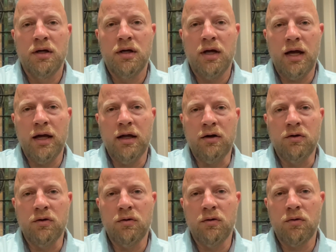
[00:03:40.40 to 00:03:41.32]

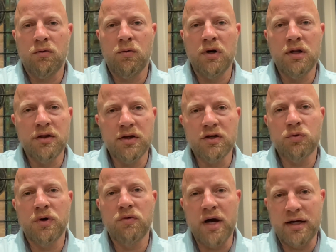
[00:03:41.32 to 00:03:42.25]
And one of the
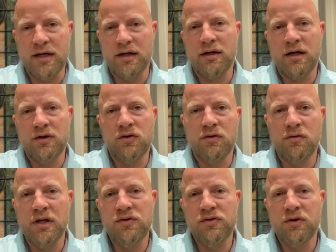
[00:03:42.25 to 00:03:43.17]
things we recognize in
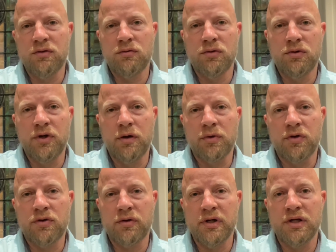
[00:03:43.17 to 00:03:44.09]
Red Sea rule number
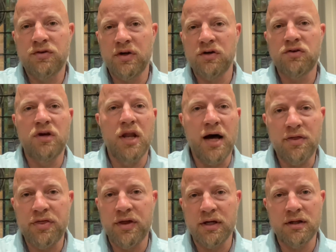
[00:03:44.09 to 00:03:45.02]
3 is there's
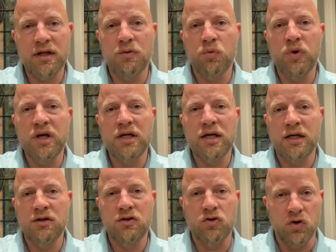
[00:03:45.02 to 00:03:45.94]
nothing that we
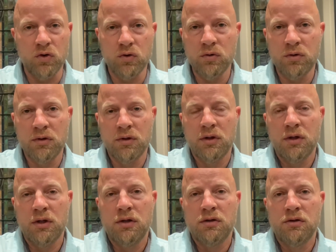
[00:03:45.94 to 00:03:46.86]
can do
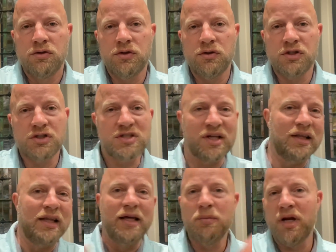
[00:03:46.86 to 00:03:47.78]
to just
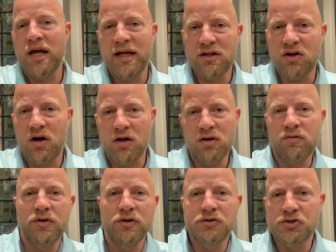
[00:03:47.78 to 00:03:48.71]
eliminate all
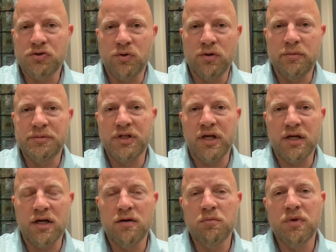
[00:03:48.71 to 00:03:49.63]
of those storms that
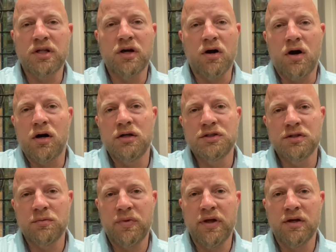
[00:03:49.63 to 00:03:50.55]
come, but there are
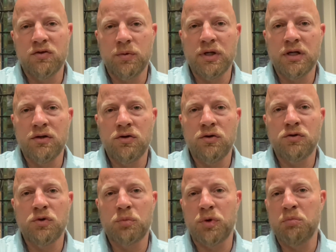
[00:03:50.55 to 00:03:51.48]
some things we can do
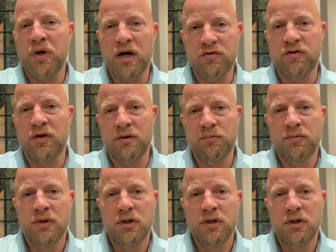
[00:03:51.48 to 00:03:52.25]
to prepare for them.